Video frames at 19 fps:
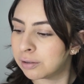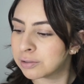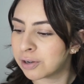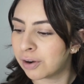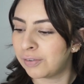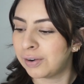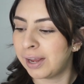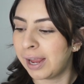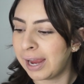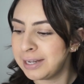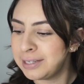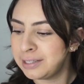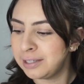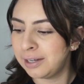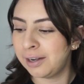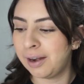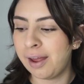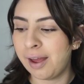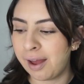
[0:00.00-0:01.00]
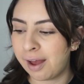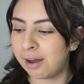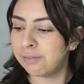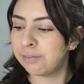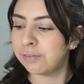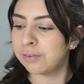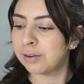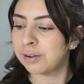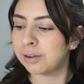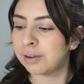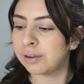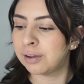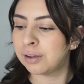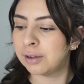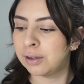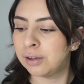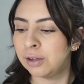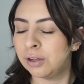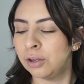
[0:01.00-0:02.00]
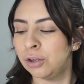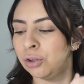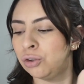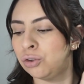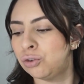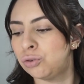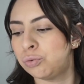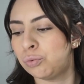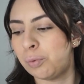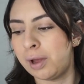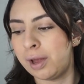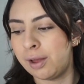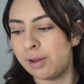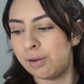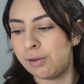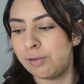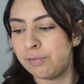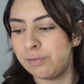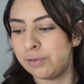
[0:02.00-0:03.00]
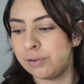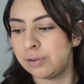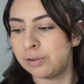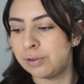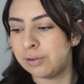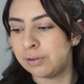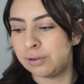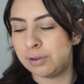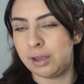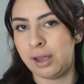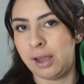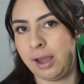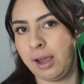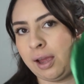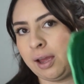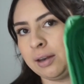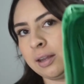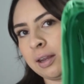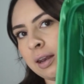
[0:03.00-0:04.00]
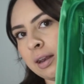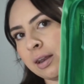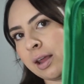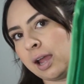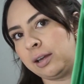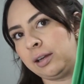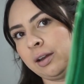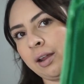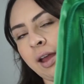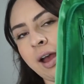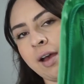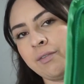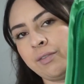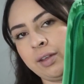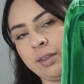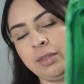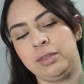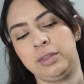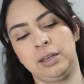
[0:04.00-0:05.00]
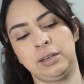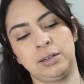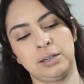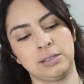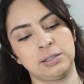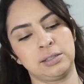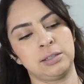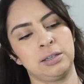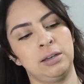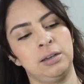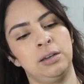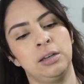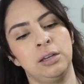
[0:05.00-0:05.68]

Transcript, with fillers: sorry, 18 and a half, 12, and nine and a half in thickness.